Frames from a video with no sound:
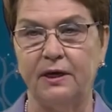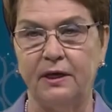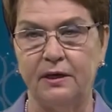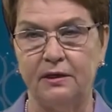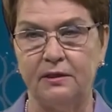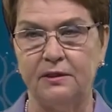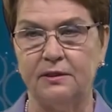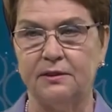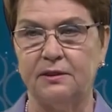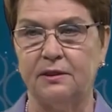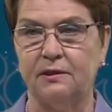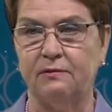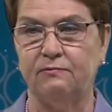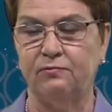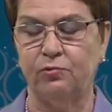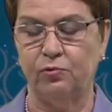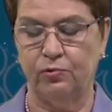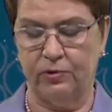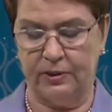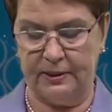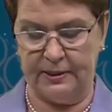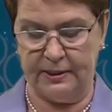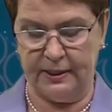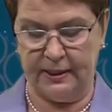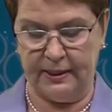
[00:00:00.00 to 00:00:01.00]
Professor
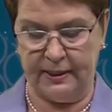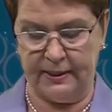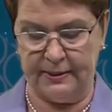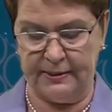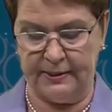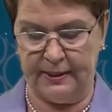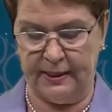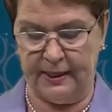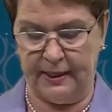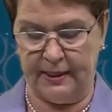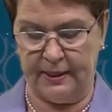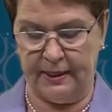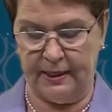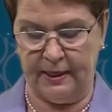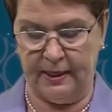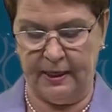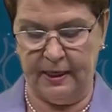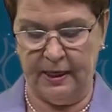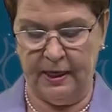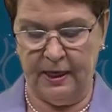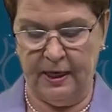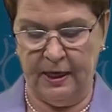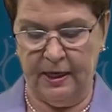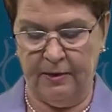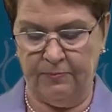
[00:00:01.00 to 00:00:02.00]
Kamayev Street,
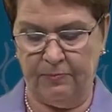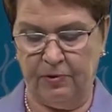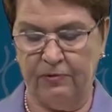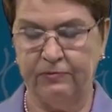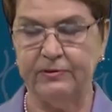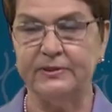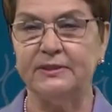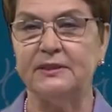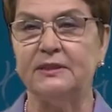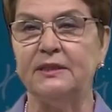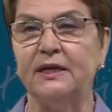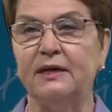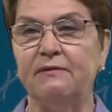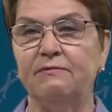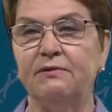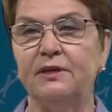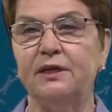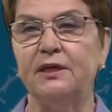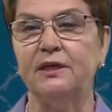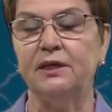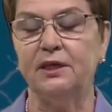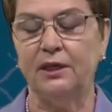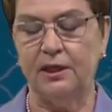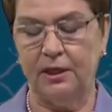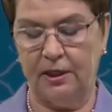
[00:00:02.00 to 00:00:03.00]
Tovarishskaya Street in the city of
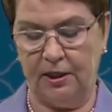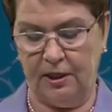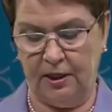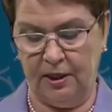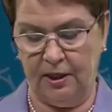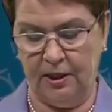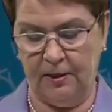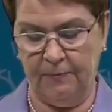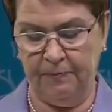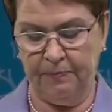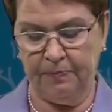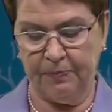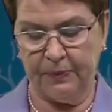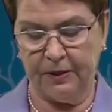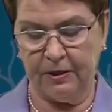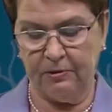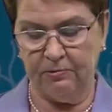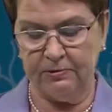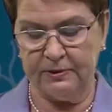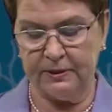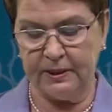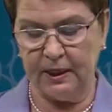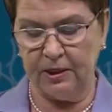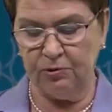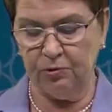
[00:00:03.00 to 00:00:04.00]
Kazan. As for
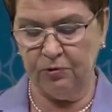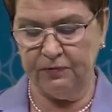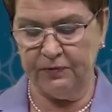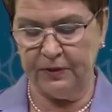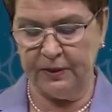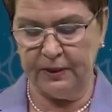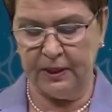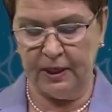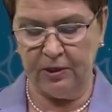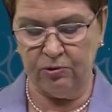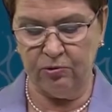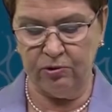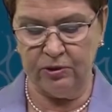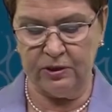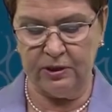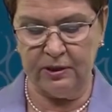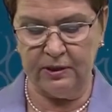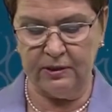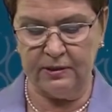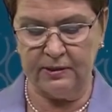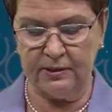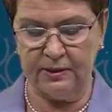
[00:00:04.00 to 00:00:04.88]
the reconstruction and